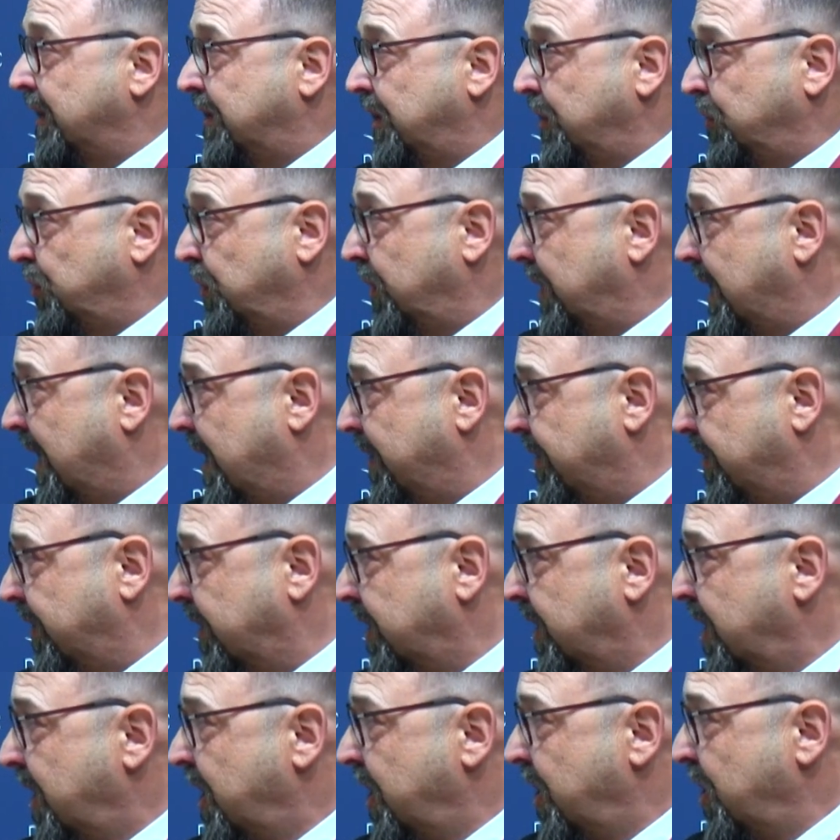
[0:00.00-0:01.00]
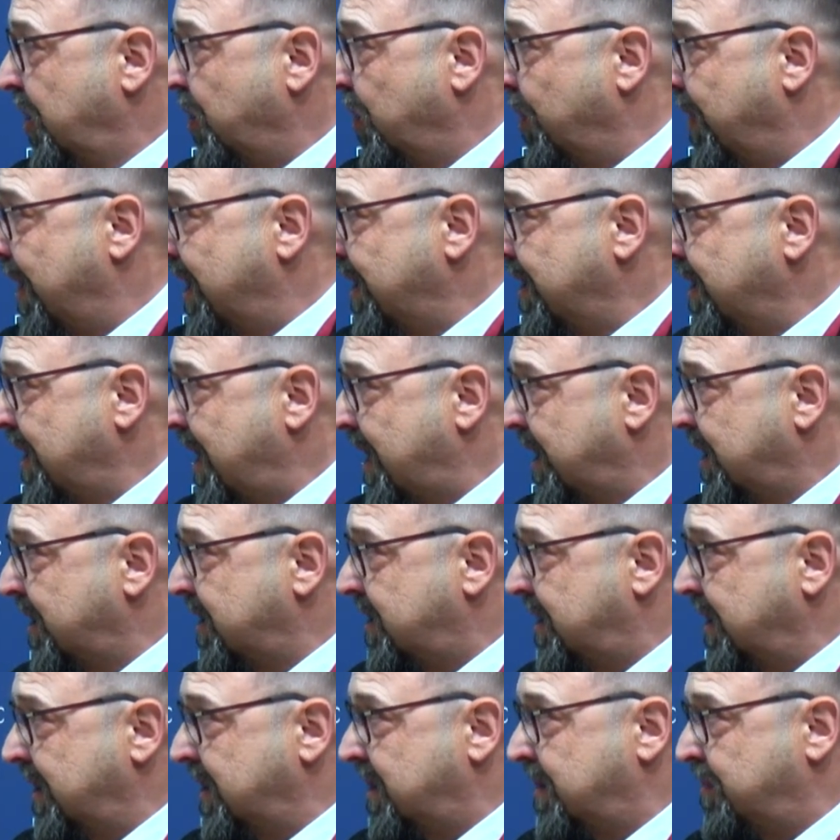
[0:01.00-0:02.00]
to another. When the energy
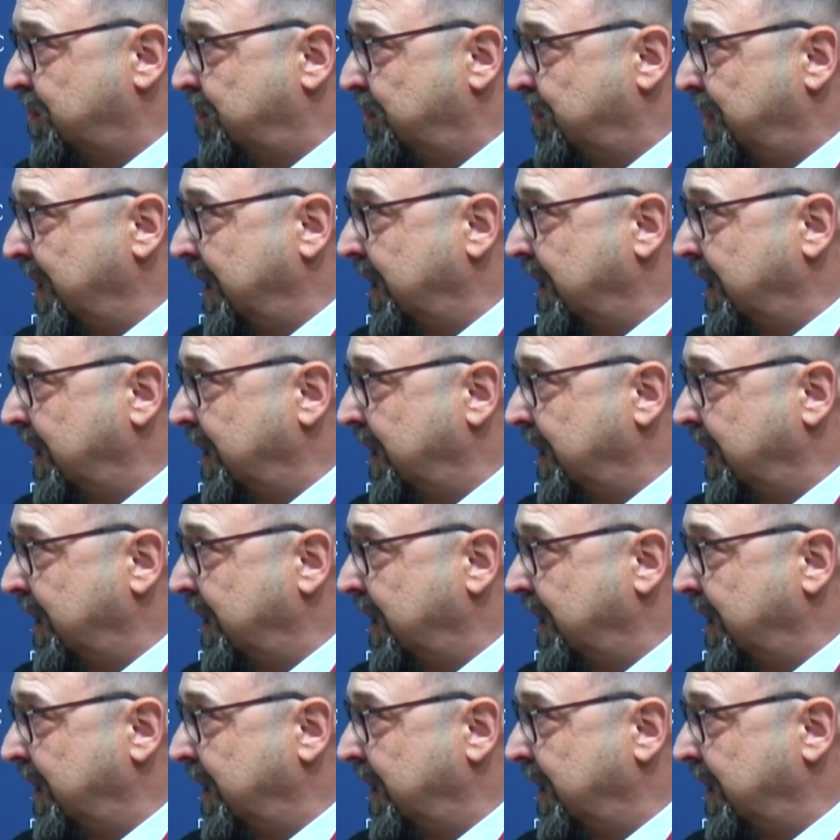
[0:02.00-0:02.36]
is being,